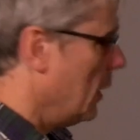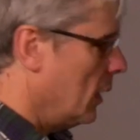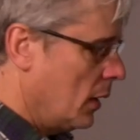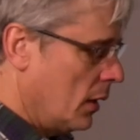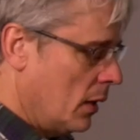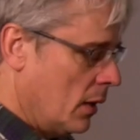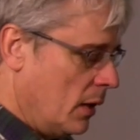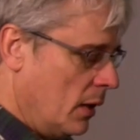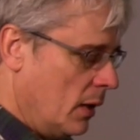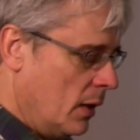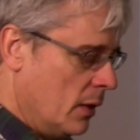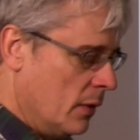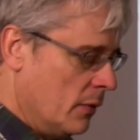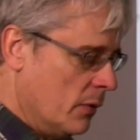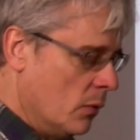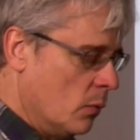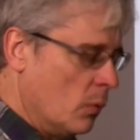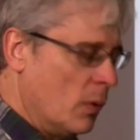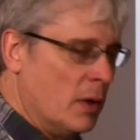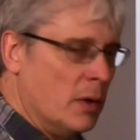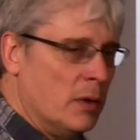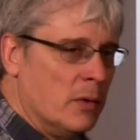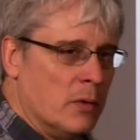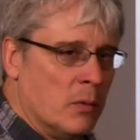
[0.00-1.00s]
Uh, and the
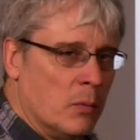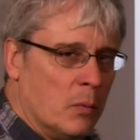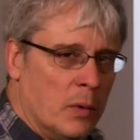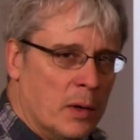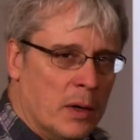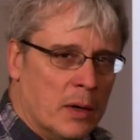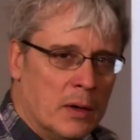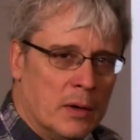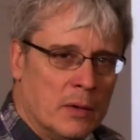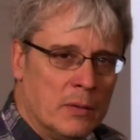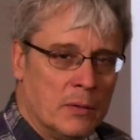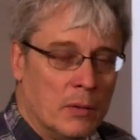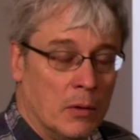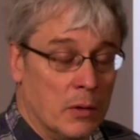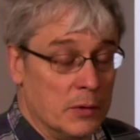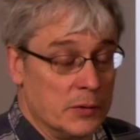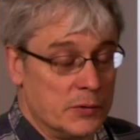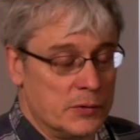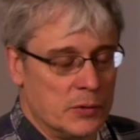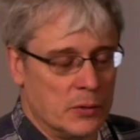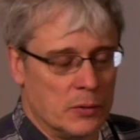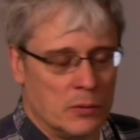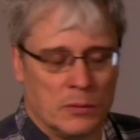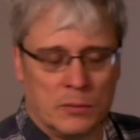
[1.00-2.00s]
when and the where
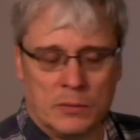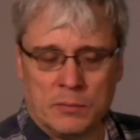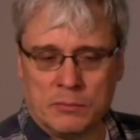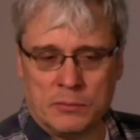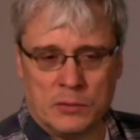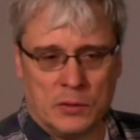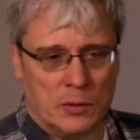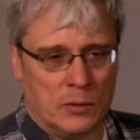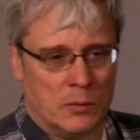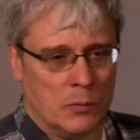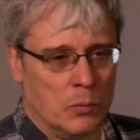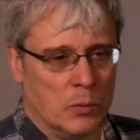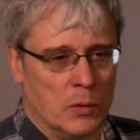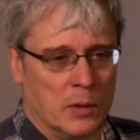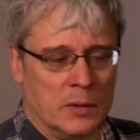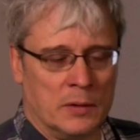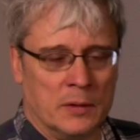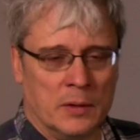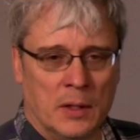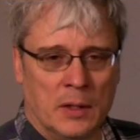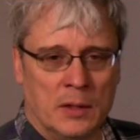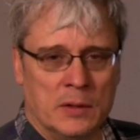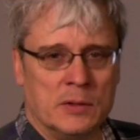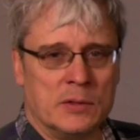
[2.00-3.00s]
also, did it work
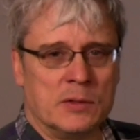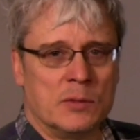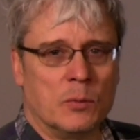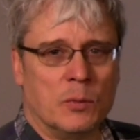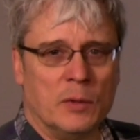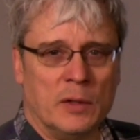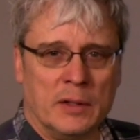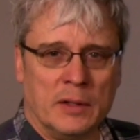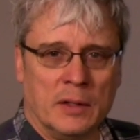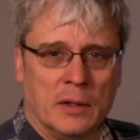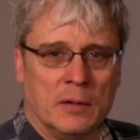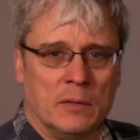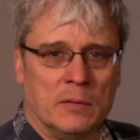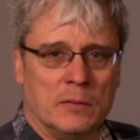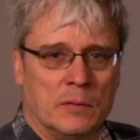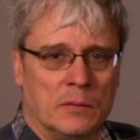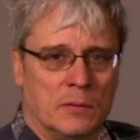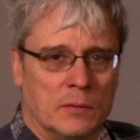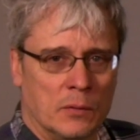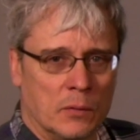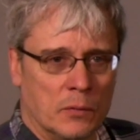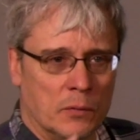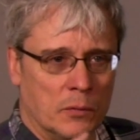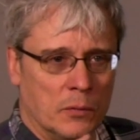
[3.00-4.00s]
nights, weekends,
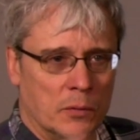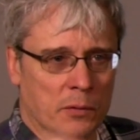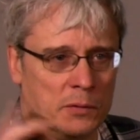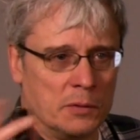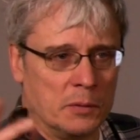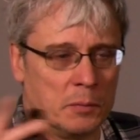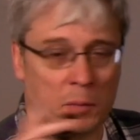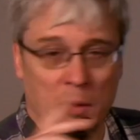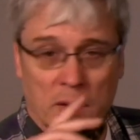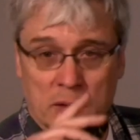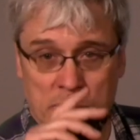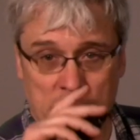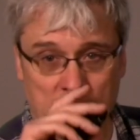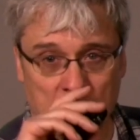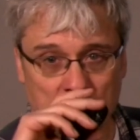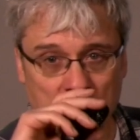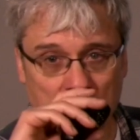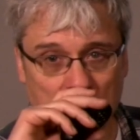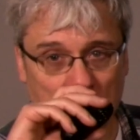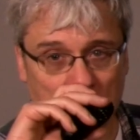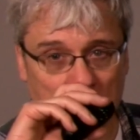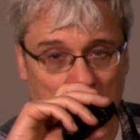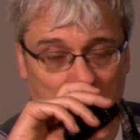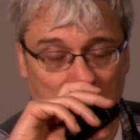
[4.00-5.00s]
and so forth, depends on
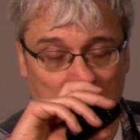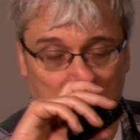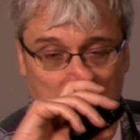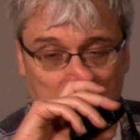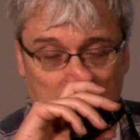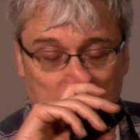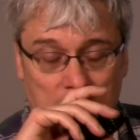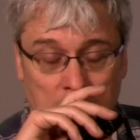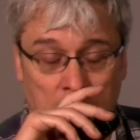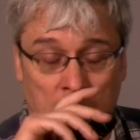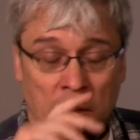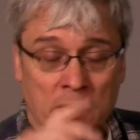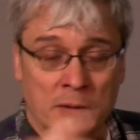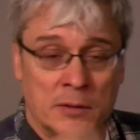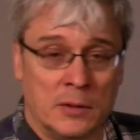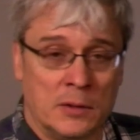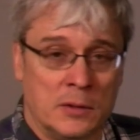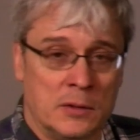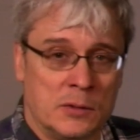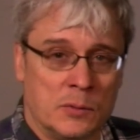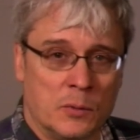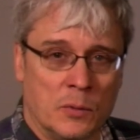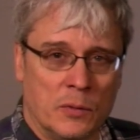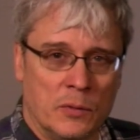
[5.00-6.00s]
the level of
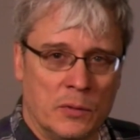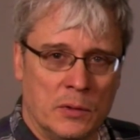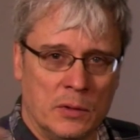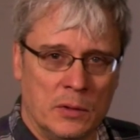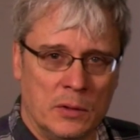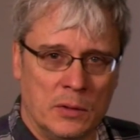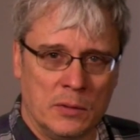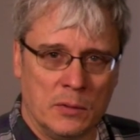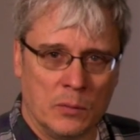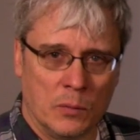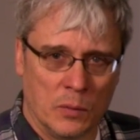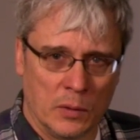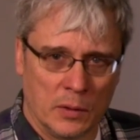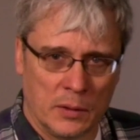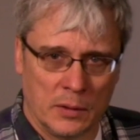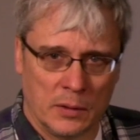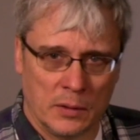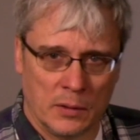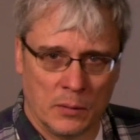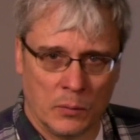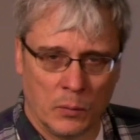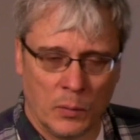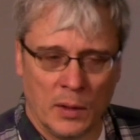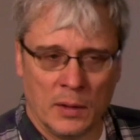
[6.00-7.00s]
independence, whether you need to work
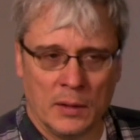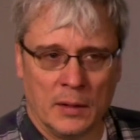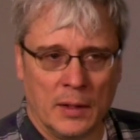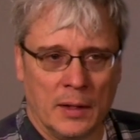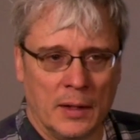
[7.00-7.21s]
in a wet